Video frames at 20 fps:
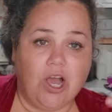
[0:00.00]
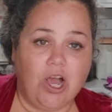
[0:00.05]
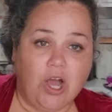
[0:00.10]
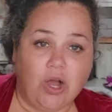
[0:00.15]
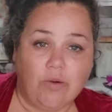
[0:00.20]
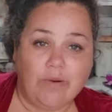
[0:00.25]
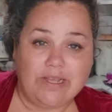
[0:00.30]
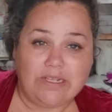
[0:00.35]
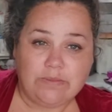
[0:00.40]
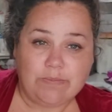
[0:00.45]

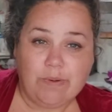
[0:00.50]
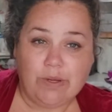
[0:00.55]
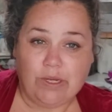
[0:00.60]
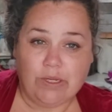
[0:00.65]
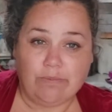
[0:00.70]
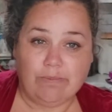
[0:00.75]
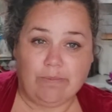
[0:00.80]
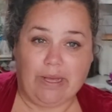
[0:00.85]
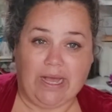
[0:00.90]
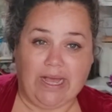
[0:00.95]
always
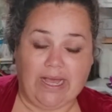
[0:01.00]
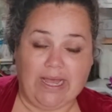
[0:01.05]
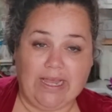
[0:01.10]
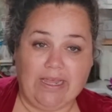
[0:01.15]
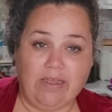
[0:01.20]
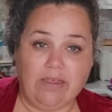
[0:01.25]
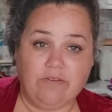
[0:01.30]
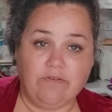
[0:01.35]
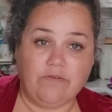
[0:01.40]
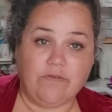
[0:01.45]
put
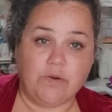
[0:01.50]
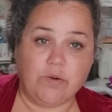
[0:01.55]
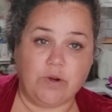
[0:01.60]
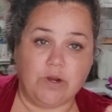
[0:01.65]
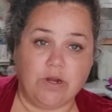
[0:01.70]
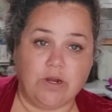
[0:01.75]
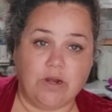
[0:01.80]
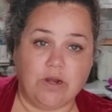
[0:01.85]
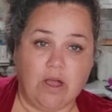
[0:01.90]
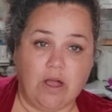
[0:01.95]
by
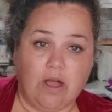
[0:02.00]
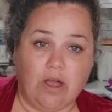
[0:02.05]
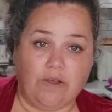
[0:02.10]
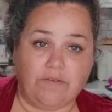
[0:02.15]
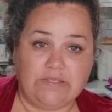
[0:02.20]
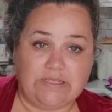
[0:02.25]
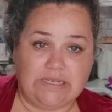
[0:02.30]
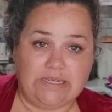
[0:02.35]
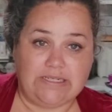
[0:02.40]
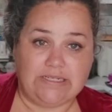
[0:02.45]
for
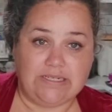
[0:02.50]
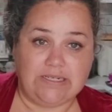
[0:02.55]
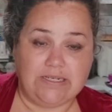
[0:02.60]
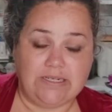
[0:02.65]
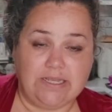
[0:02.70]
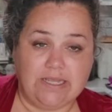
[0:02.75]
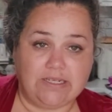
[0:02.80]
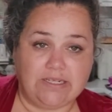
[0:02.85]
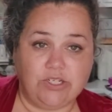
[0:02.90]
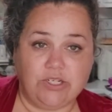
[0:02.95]
off
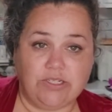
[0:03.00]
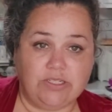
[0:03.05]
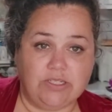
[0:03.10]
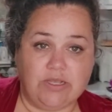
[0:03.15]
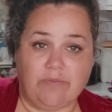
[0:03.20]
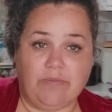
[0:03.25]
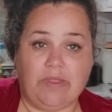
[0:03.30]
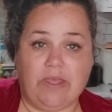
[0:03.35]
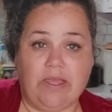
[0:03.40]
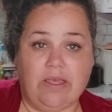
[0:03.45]
season. That's just
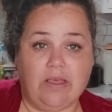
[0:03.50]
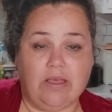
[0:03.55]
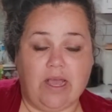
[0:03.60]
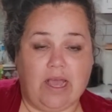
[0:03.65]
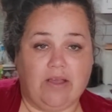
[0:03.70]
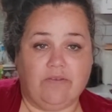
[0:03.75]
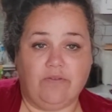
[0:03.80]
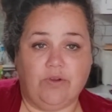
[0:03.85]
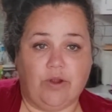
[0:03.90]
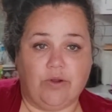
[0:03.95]
something
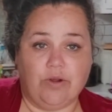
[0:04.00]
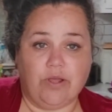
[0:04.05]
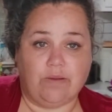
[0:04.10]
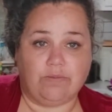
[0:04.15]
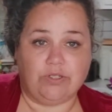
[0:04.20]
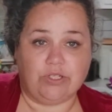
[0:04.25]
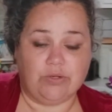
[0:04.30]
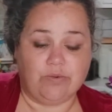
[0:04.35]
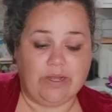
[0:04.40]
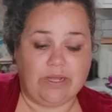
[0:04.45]
I've grown
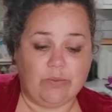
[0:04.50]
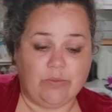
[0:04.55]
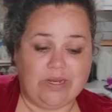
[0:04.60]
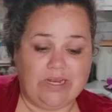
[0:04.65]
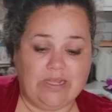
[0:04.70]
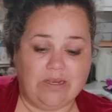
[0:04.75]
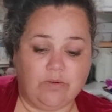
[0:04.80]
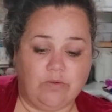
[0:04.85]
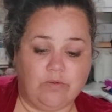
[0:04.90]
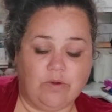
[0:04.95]
up doing.
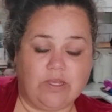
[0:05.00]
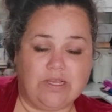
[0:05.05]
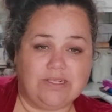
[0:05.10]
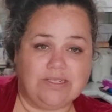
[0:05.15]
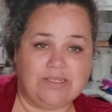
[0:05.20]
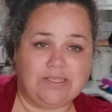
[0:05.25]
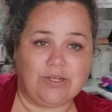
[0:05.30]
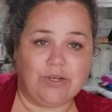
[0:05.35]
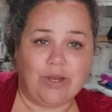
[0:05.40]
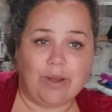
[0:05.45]
We didn't
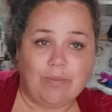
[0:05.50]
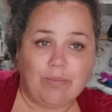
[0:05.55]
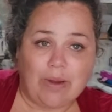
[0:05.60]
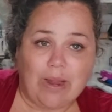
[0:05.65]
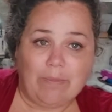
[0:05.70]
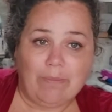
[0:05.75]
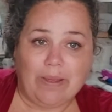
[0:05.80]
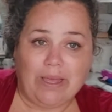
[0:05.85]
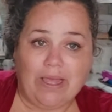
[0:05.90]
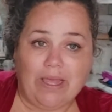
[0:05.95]
consider it
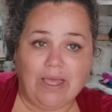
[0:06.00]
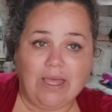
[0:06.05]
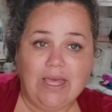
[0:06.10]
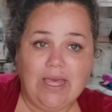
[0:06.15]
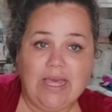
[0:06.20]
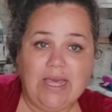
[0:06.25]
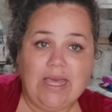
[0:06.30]
prepping.